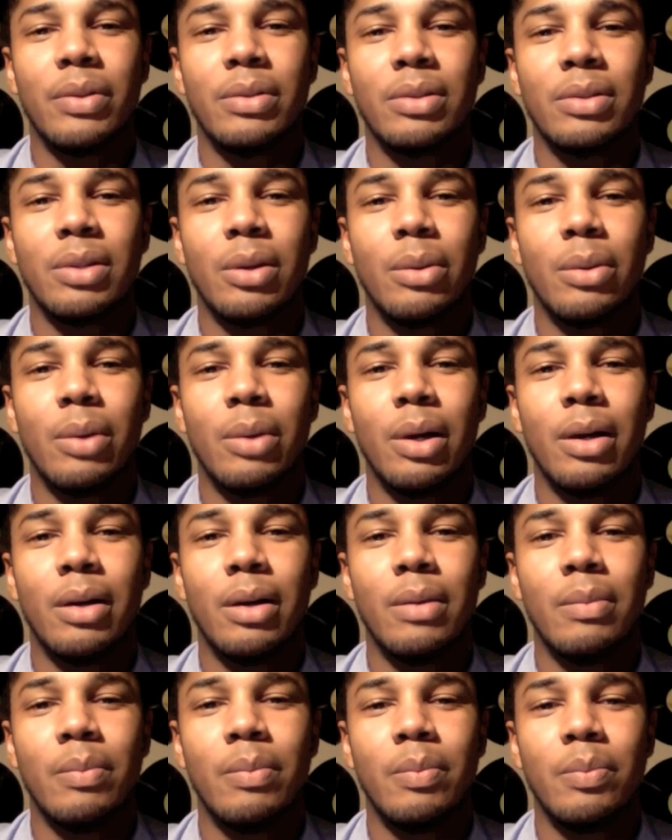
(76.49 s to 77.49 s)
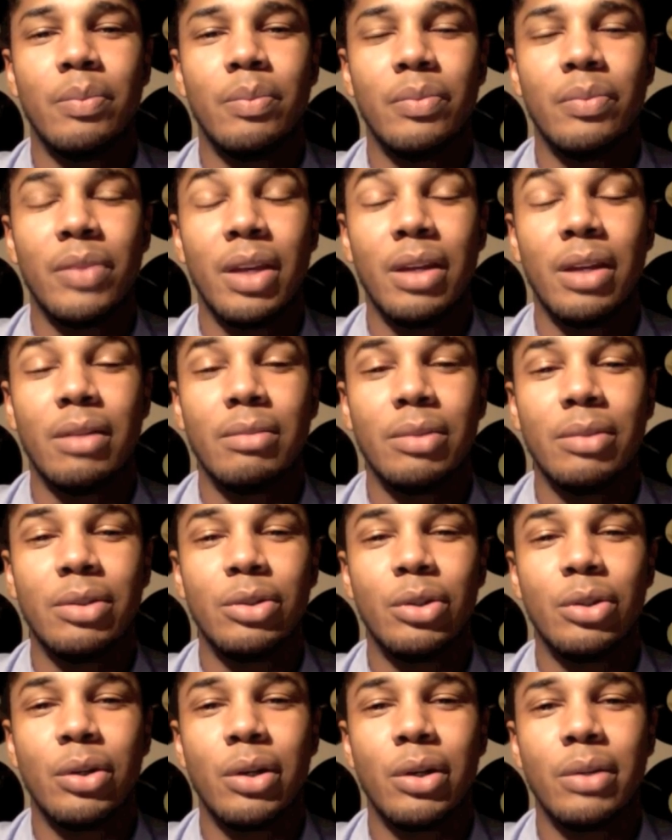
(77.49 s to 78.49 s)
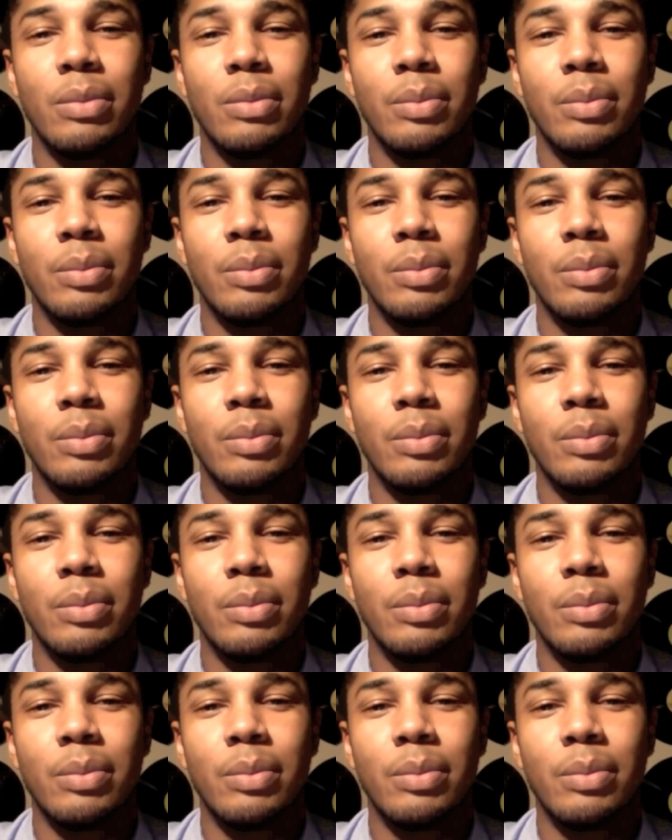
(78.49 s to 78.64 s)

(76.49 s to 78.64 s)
So yeah, enjoy it.